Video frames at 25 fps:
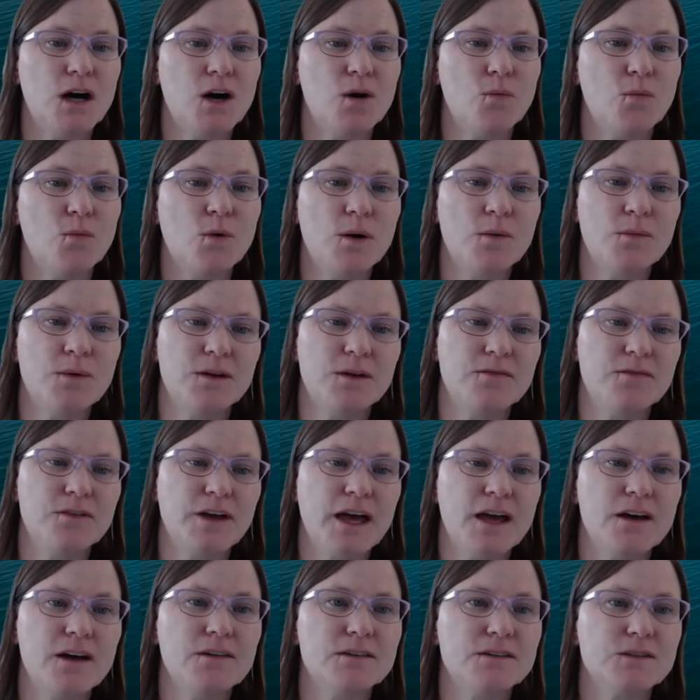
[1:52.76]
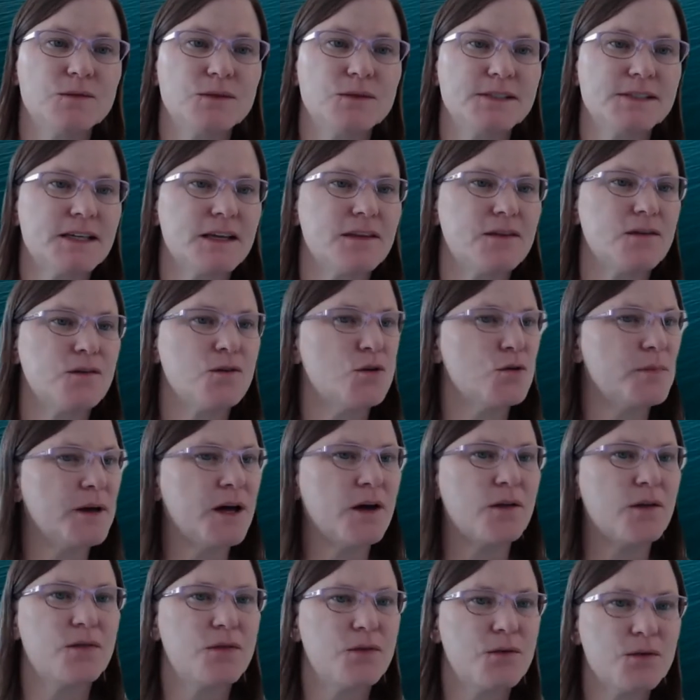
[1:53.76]
what we found was that there are
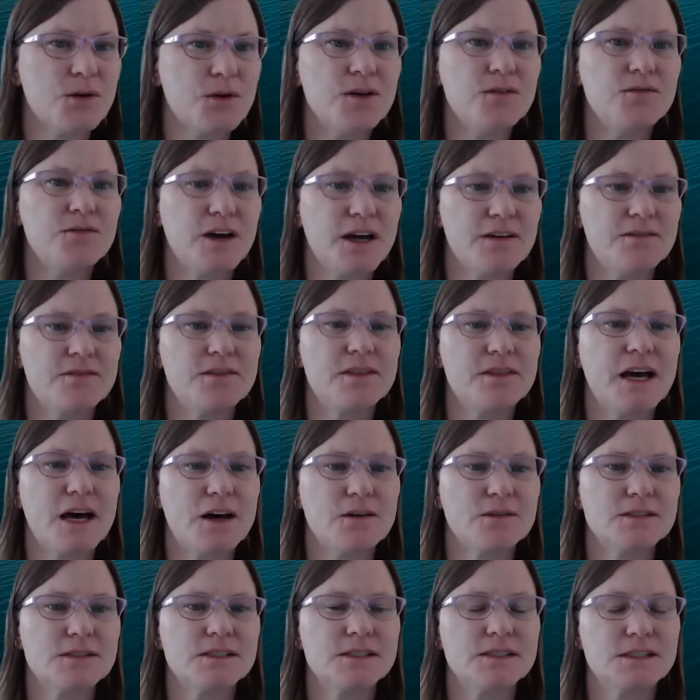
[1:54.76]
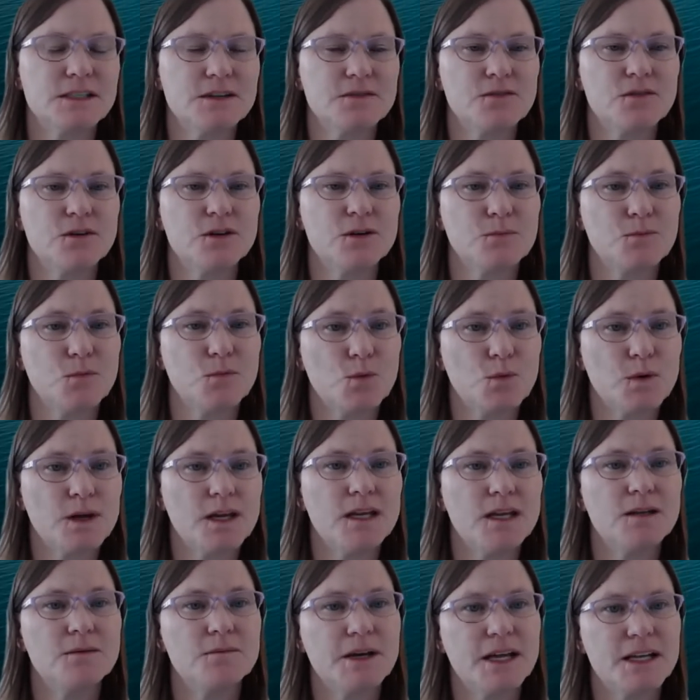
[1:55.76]
about 35,000 different
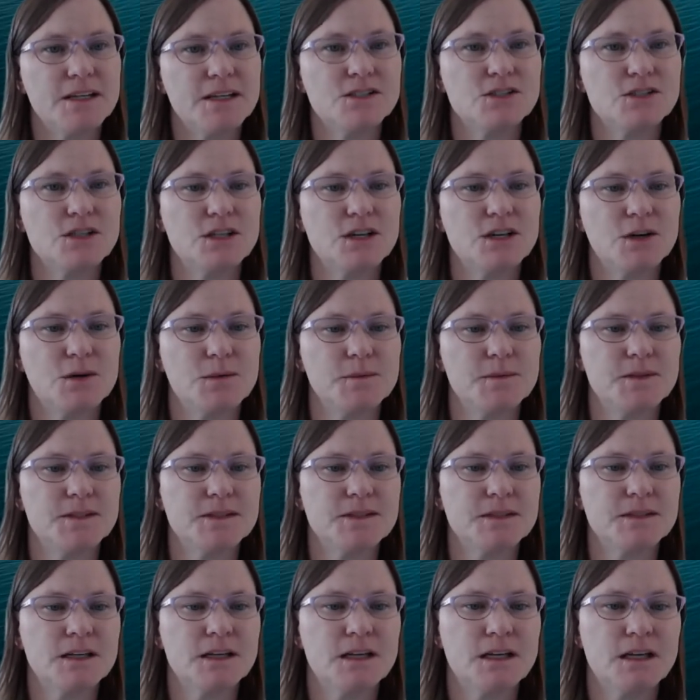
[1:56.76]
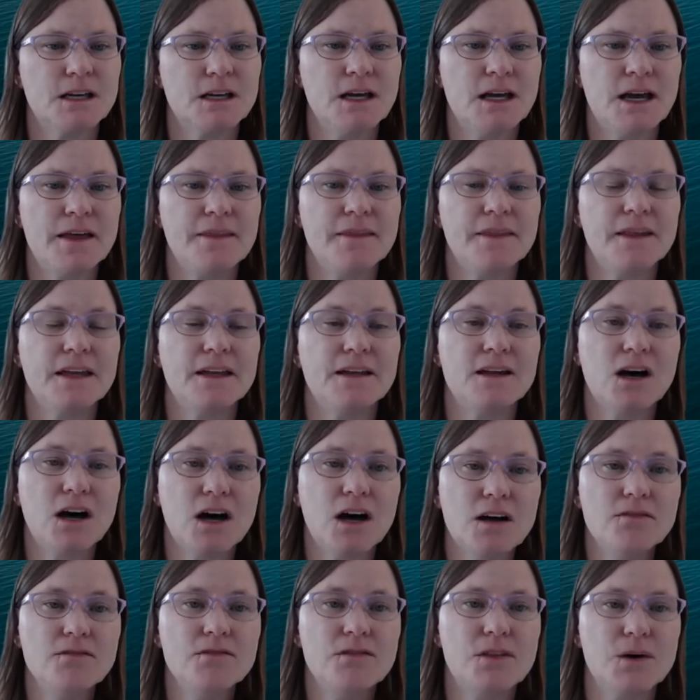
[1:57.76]
marine metagenomes. And then
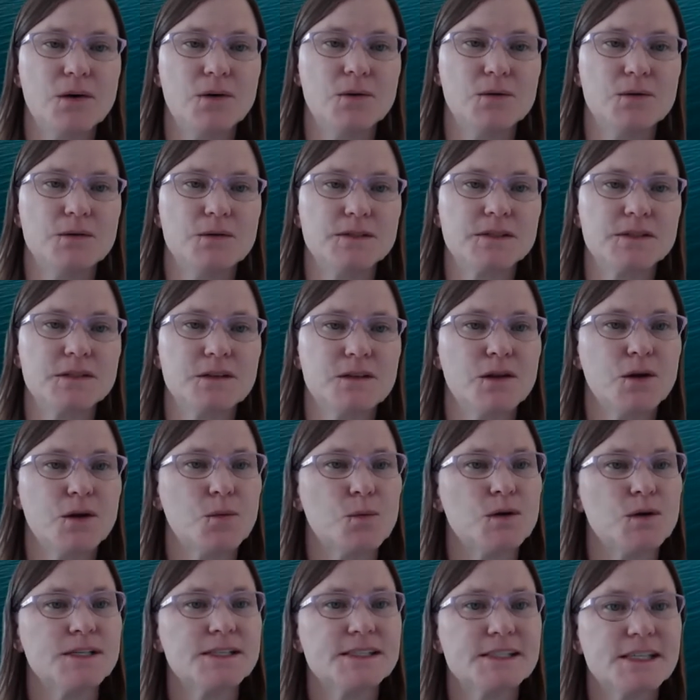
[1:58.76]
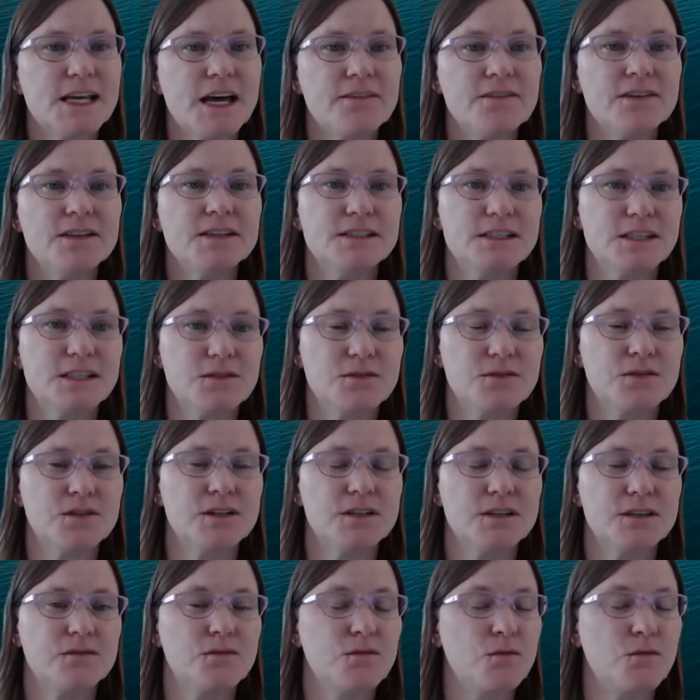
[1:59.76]
of those, there were 7
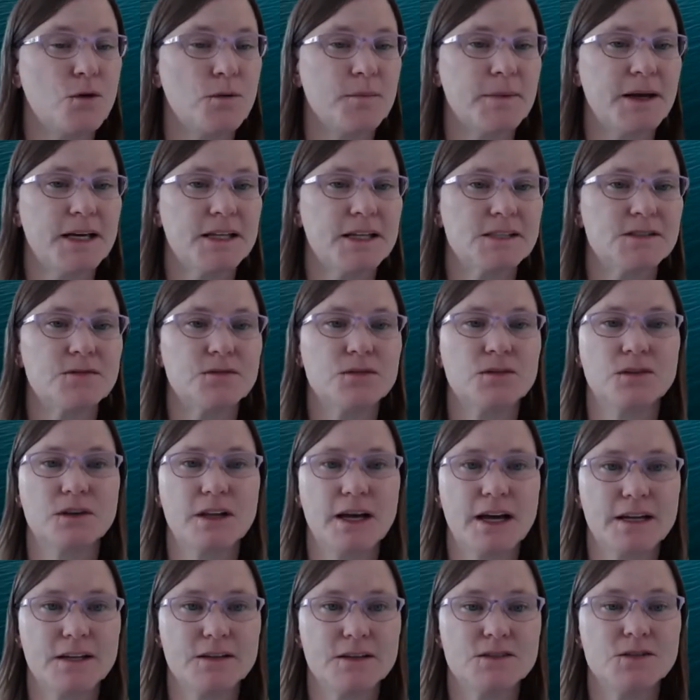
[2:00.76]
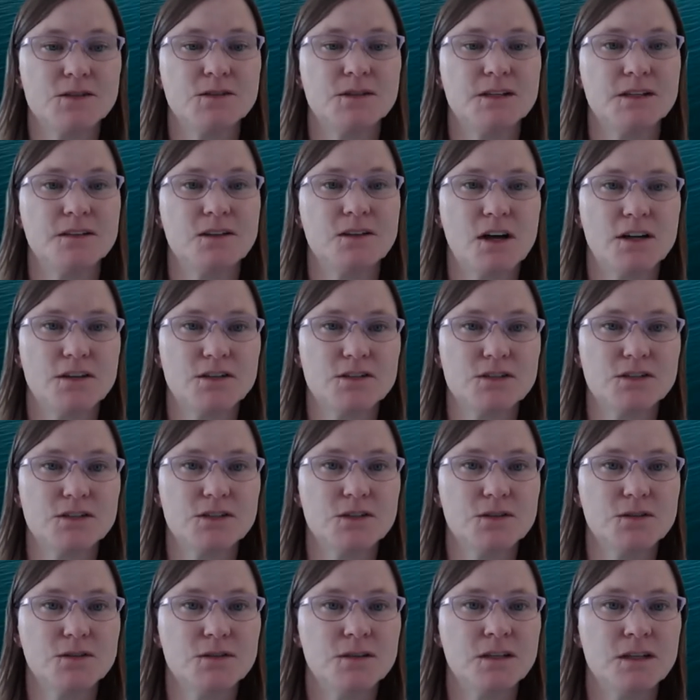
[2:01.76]
different formats for latitude and
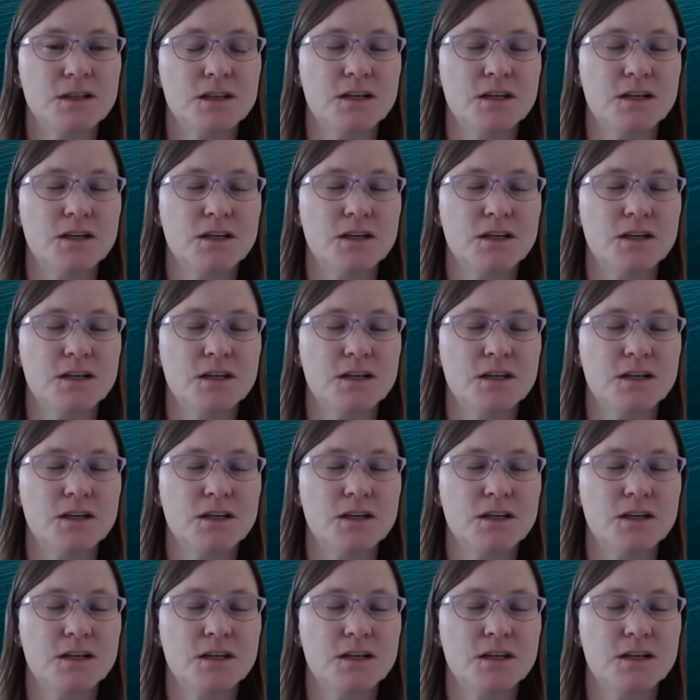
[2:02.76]
longitude,